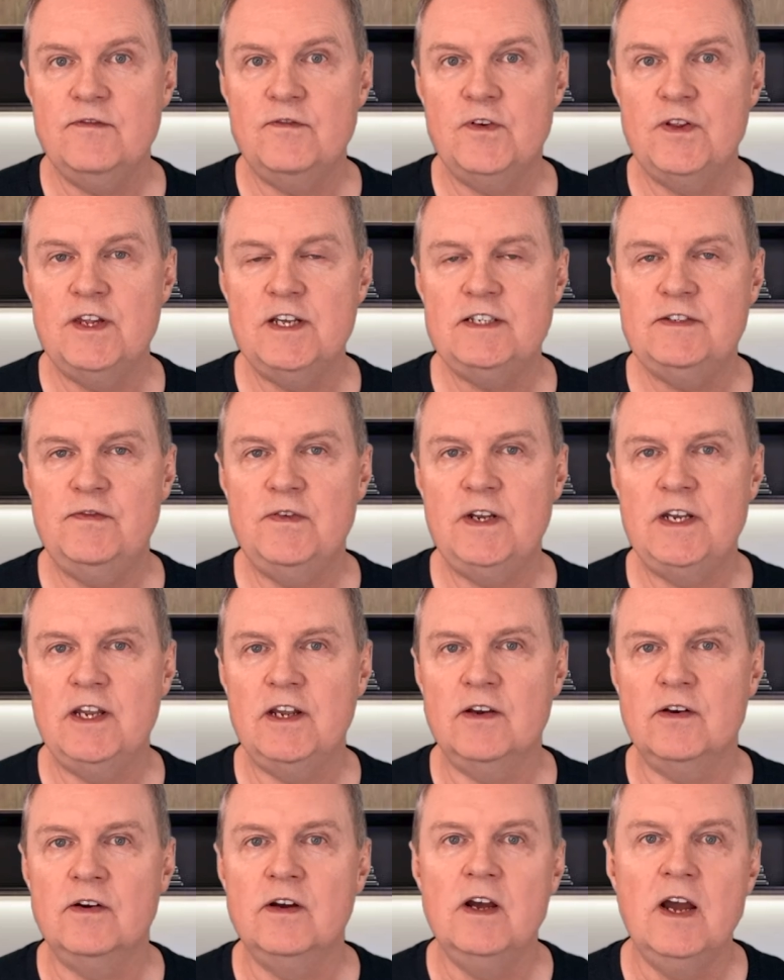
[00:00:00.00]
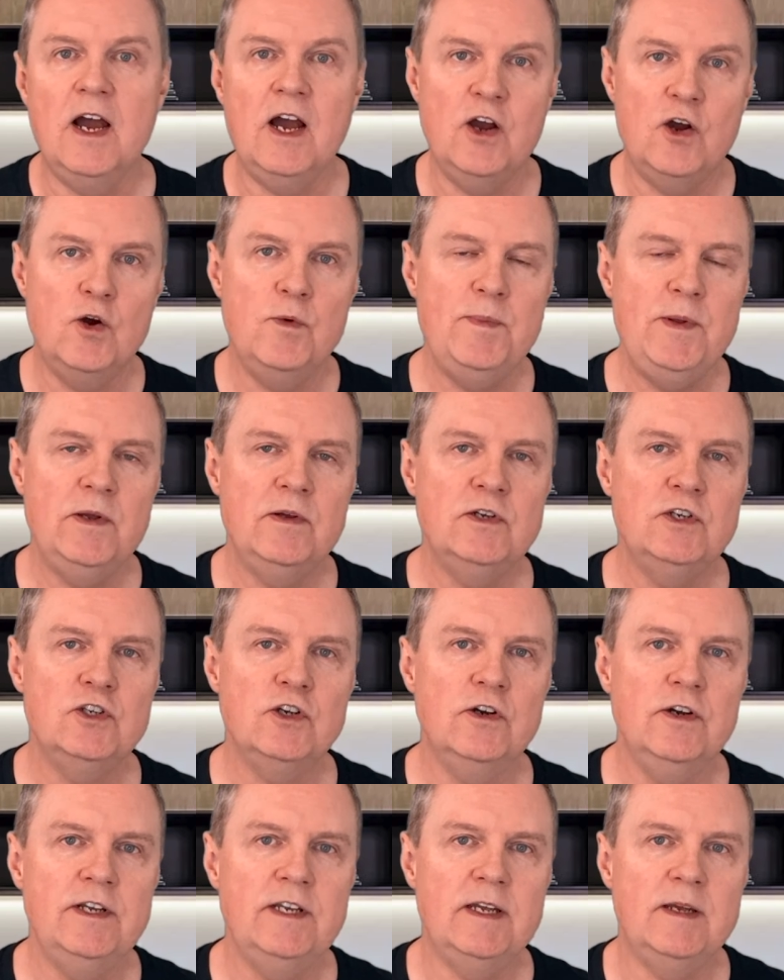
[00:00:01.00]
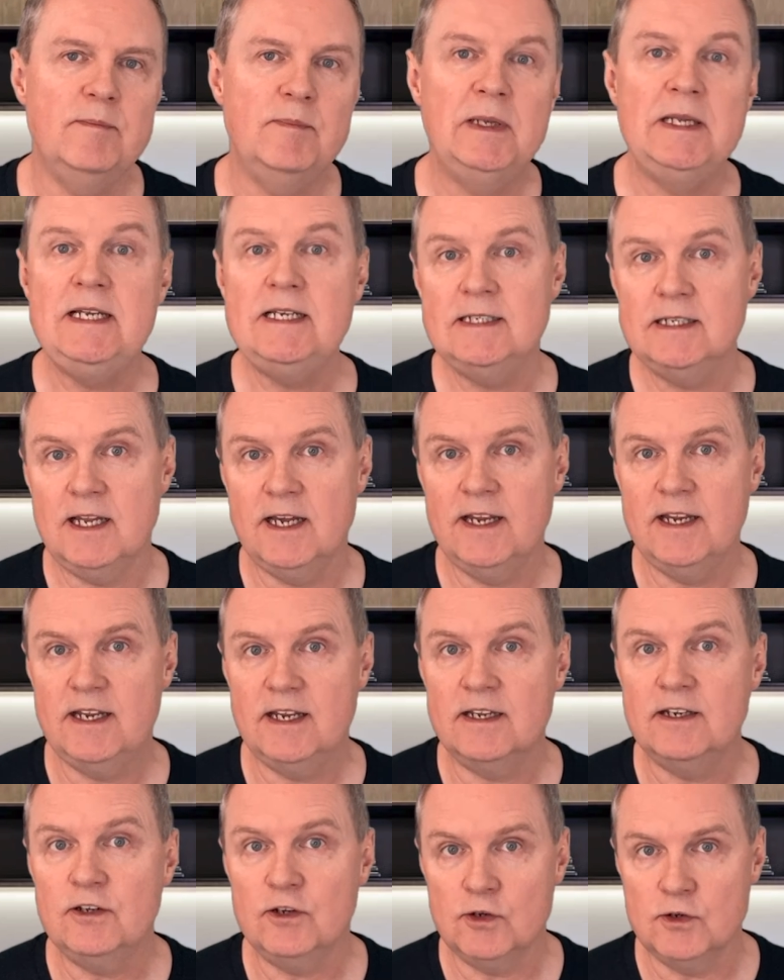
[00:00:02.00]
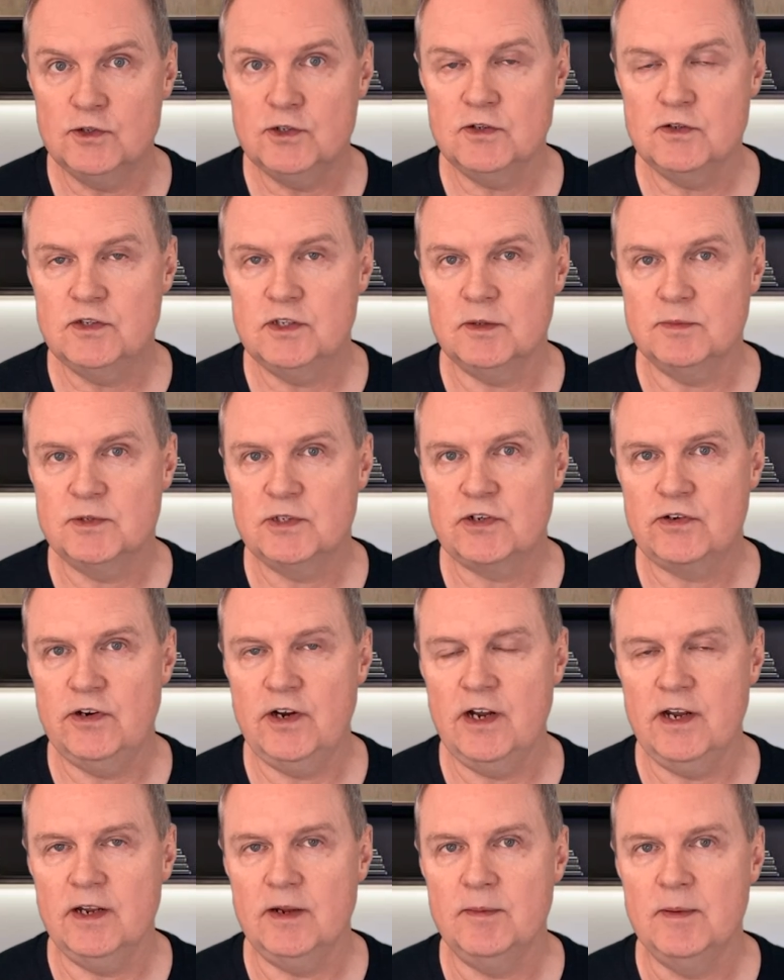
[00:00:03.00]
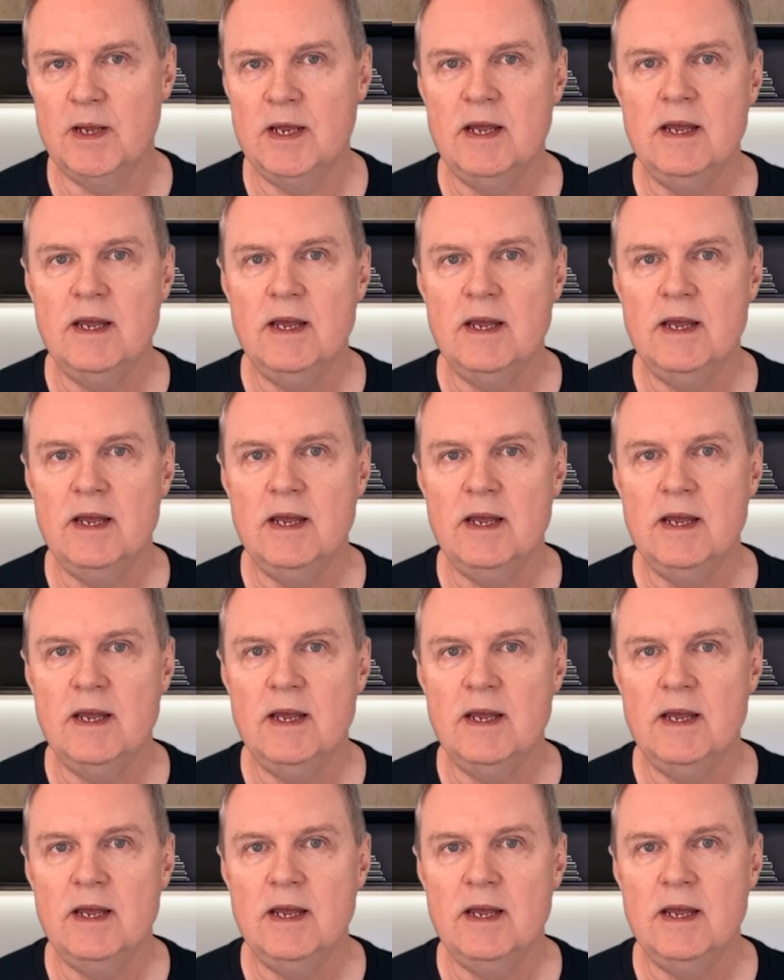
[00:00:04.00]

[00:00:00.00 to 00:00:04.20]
for this video. I hope you enjoyed it. Please like and also subscribe.